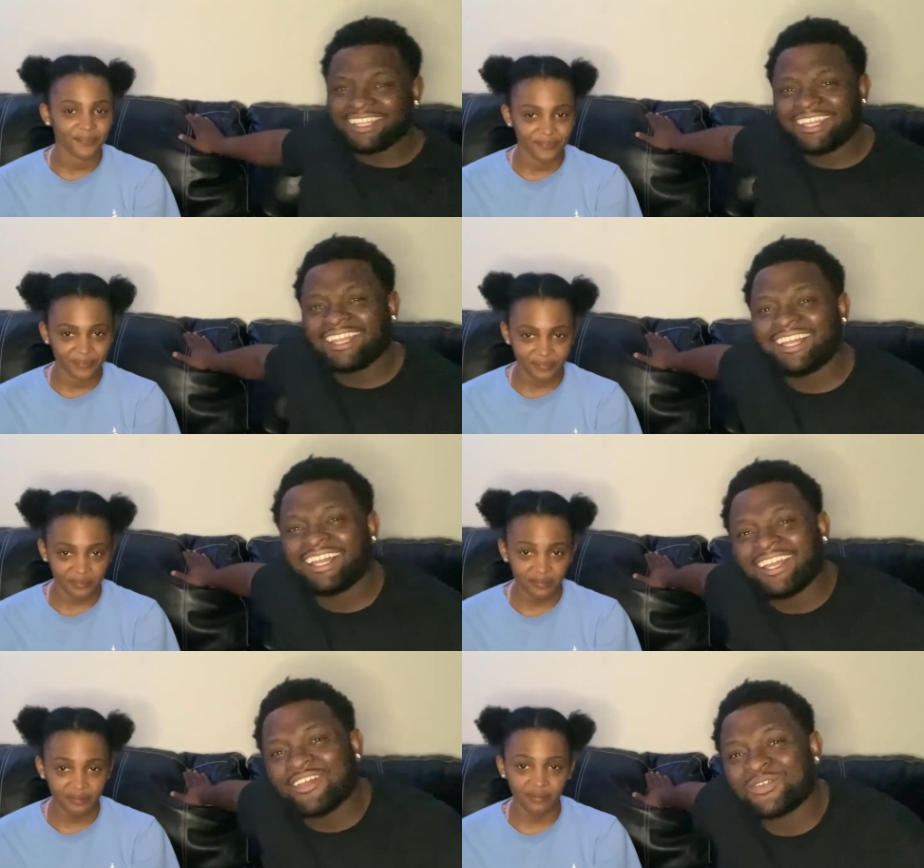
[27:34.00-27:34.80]
Speaker 1: I
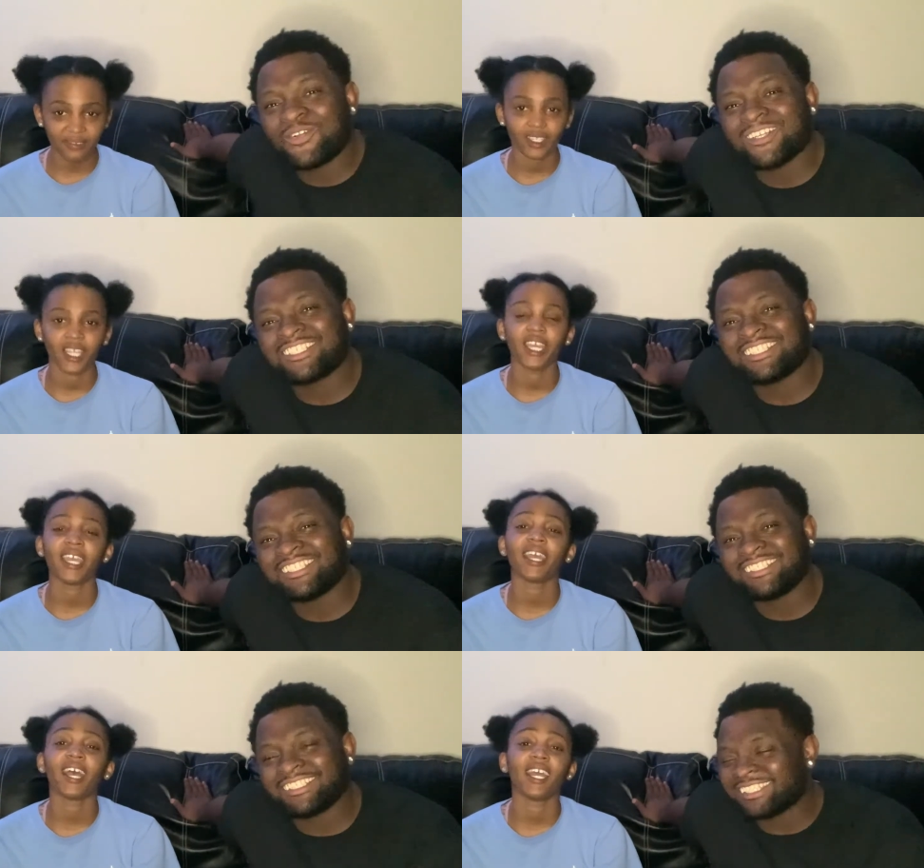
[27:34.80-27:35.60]
have a question.
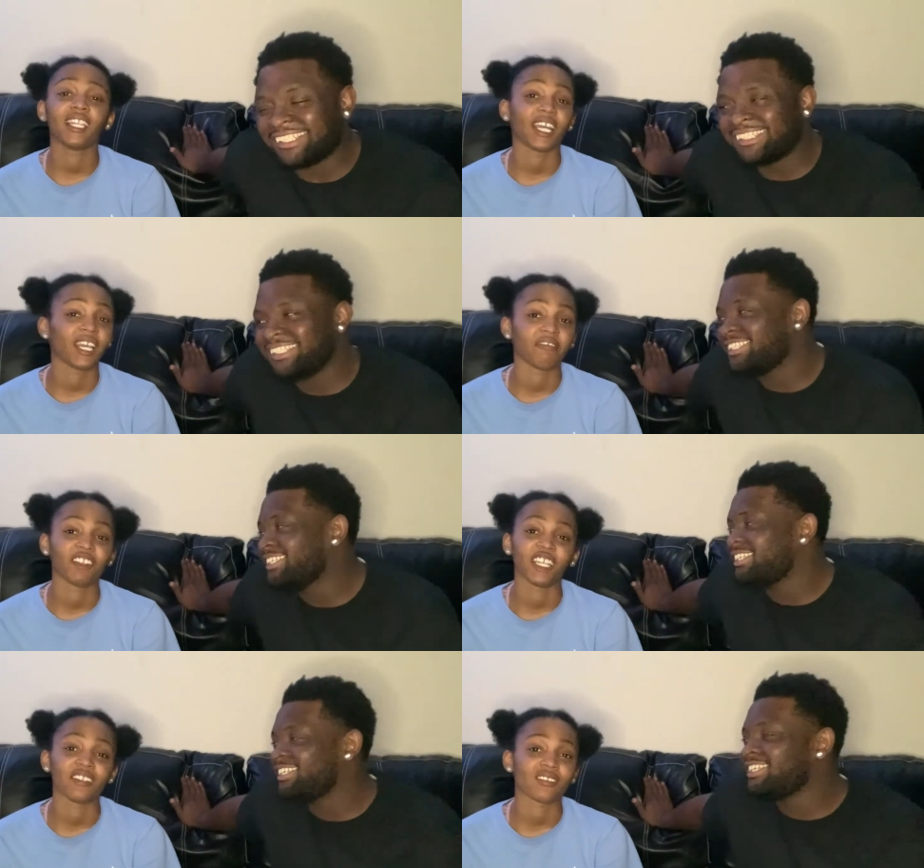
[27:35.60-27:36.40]
And I have
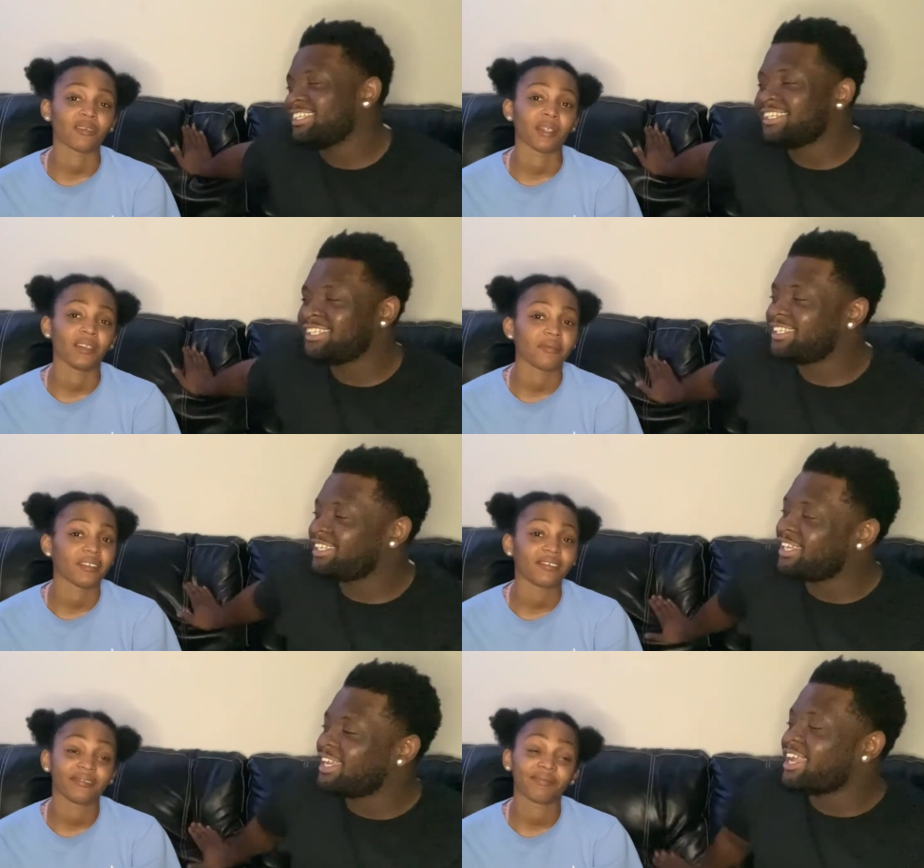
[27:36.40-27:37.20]
an answer,
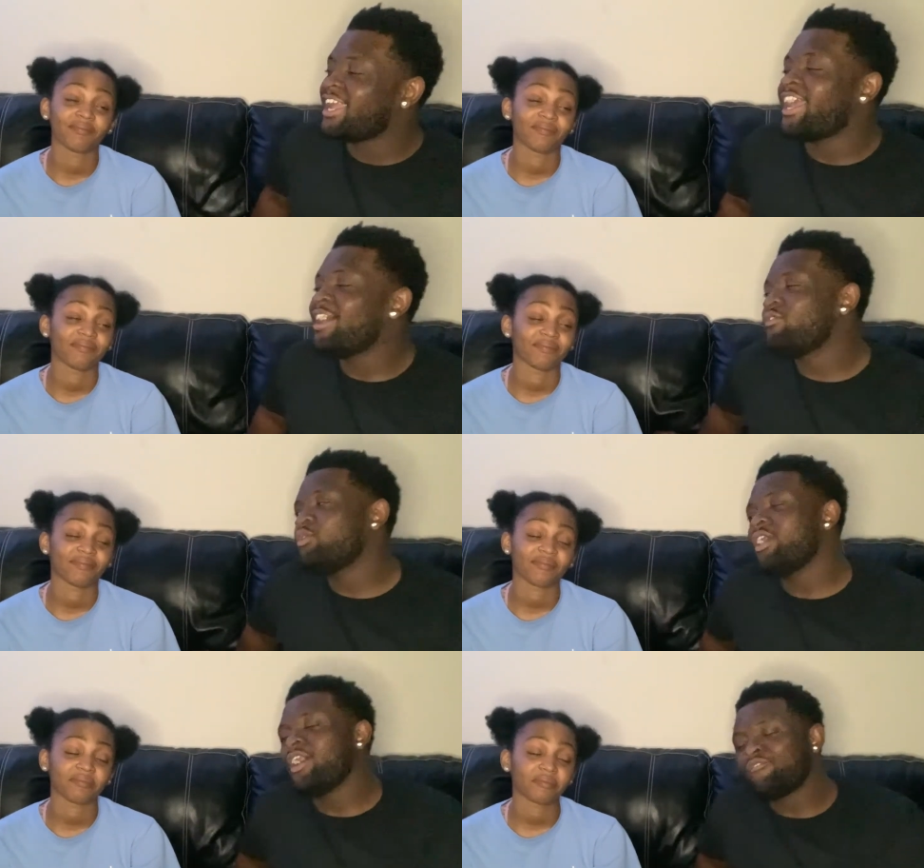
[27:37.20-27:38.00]
maybe. Have
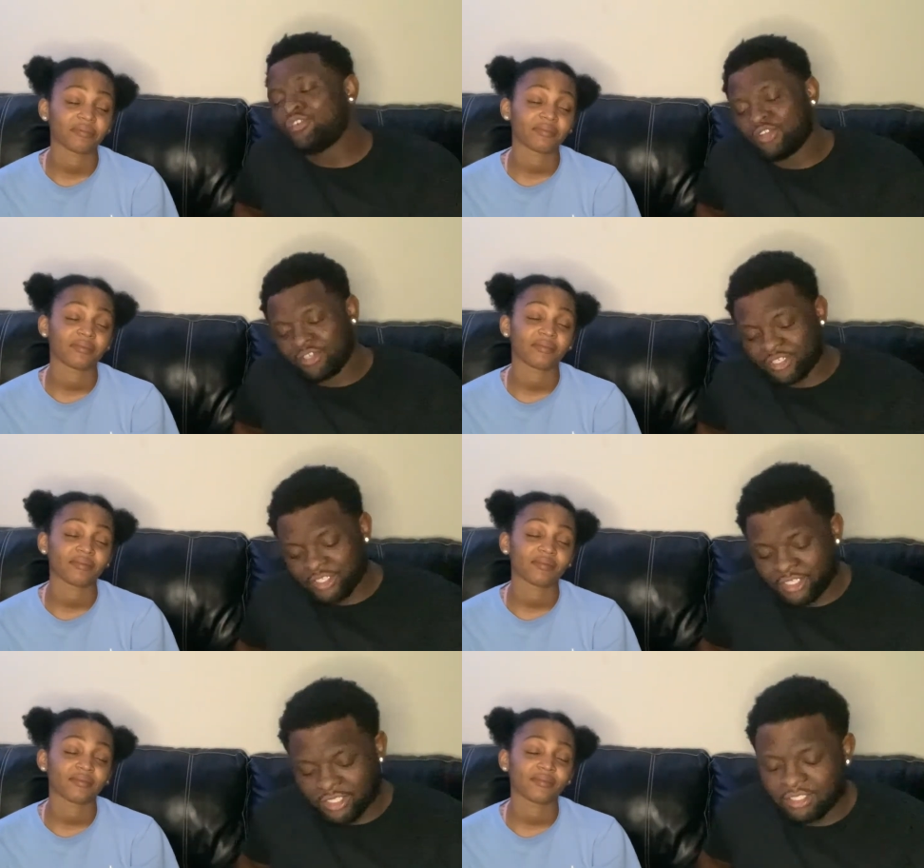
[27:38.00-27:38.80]
you ever
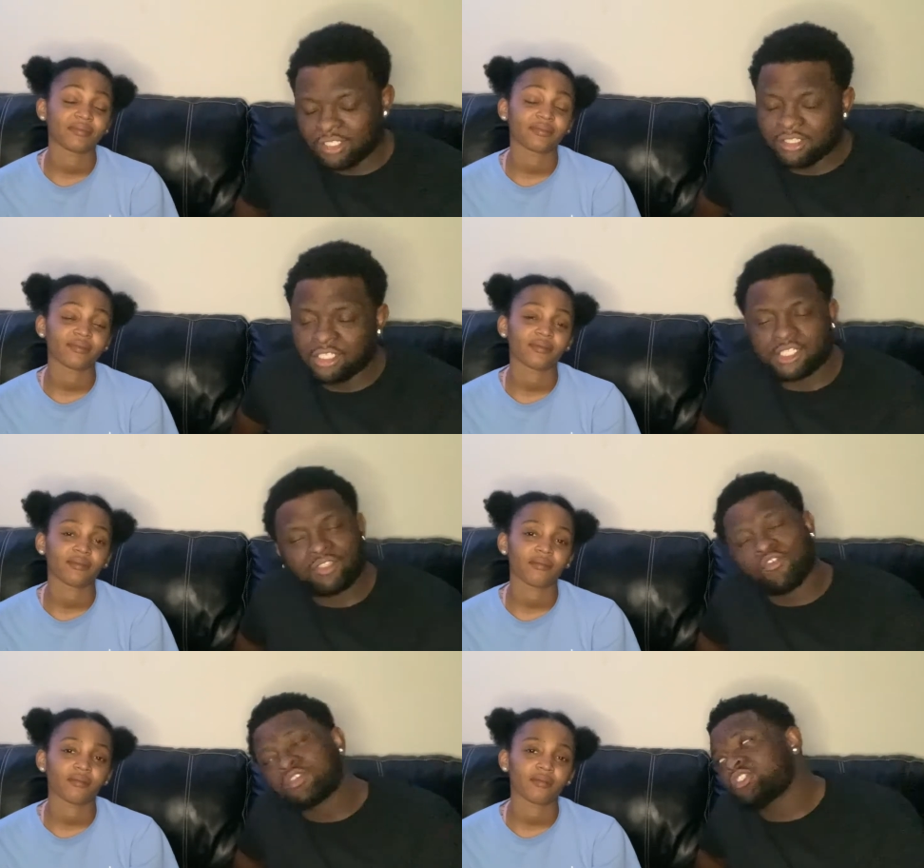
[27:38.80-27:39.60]
looked
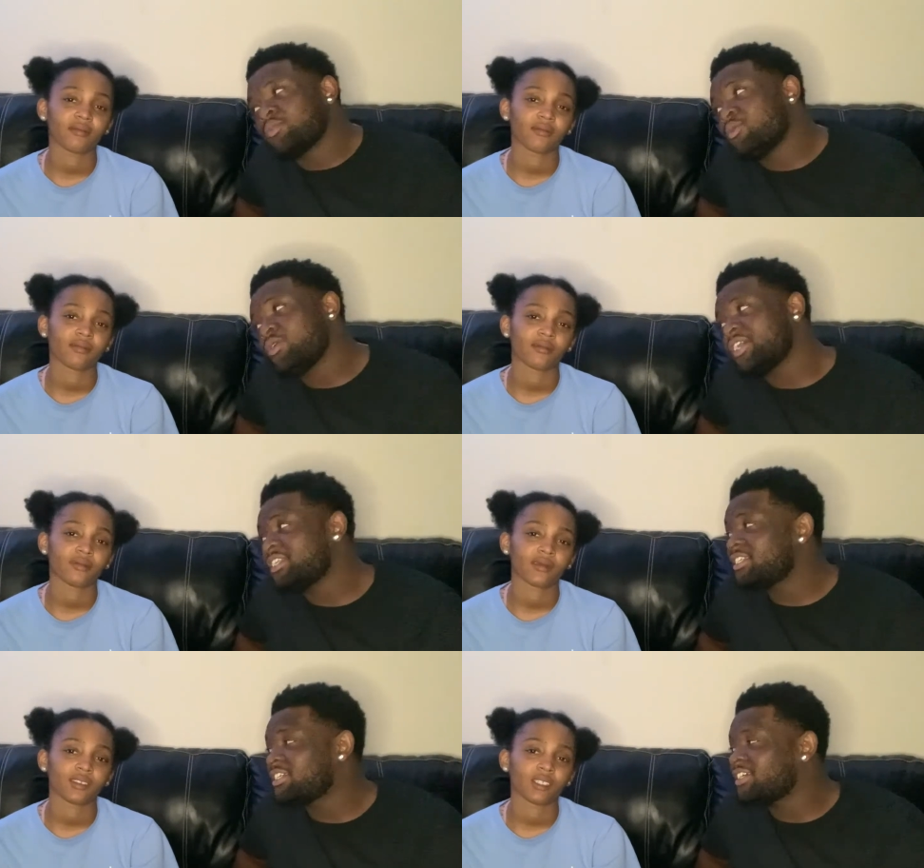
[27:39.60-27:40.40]
for
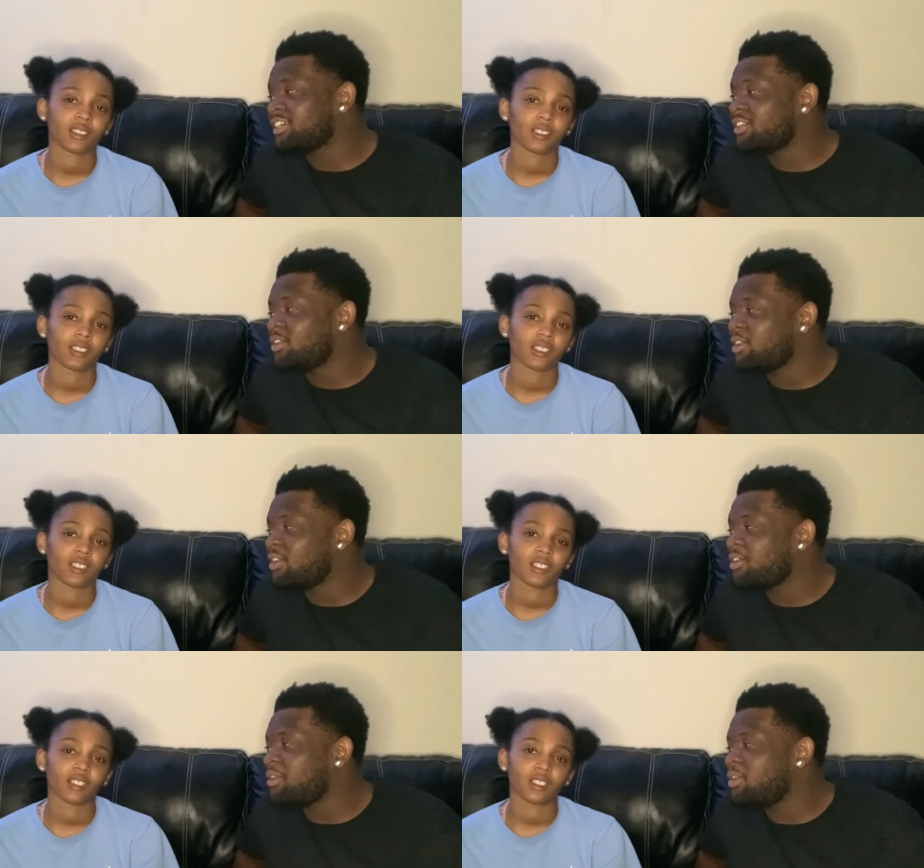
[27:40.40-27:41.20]
someone
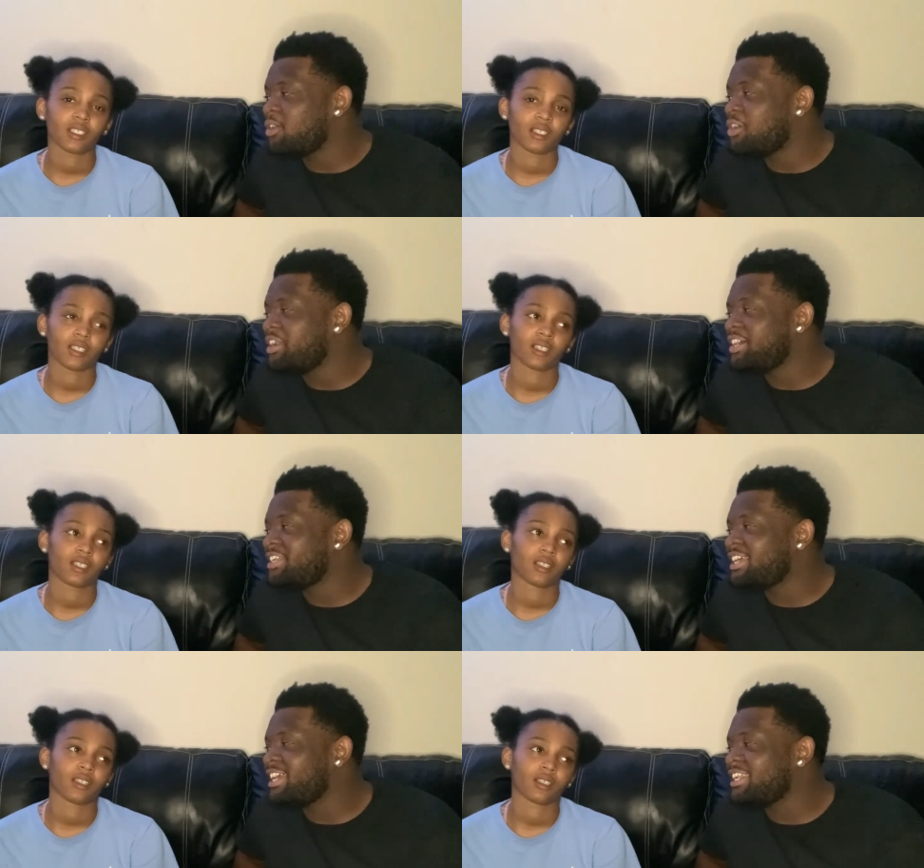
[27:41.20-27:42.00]
on
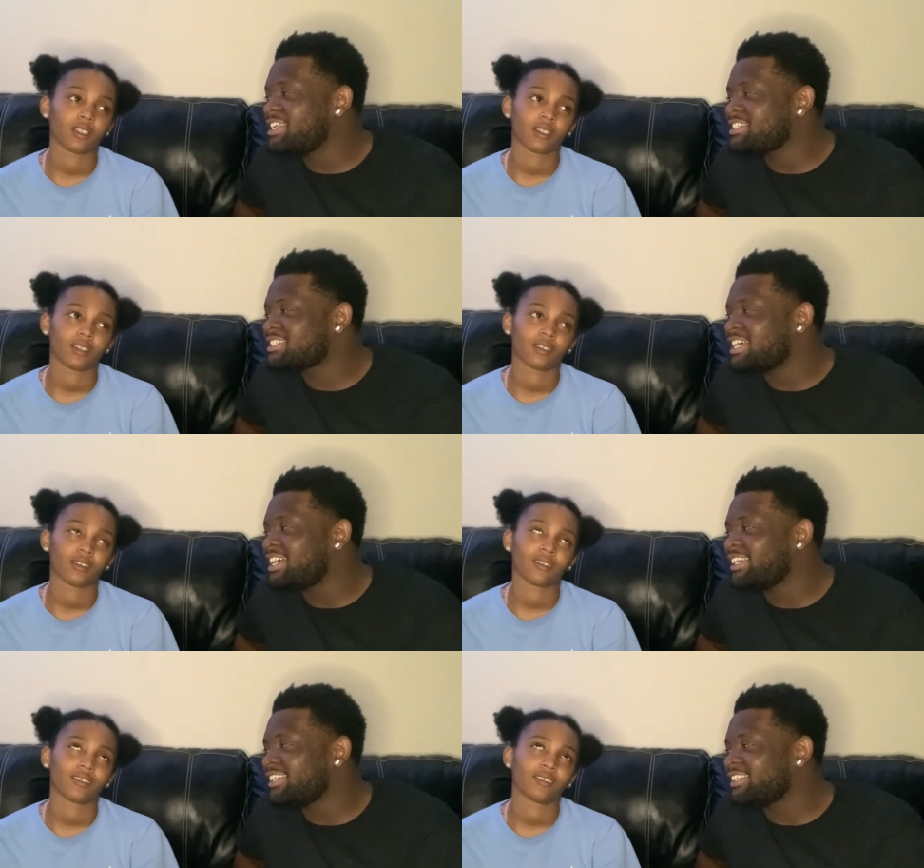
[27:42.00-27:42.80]
a dating site?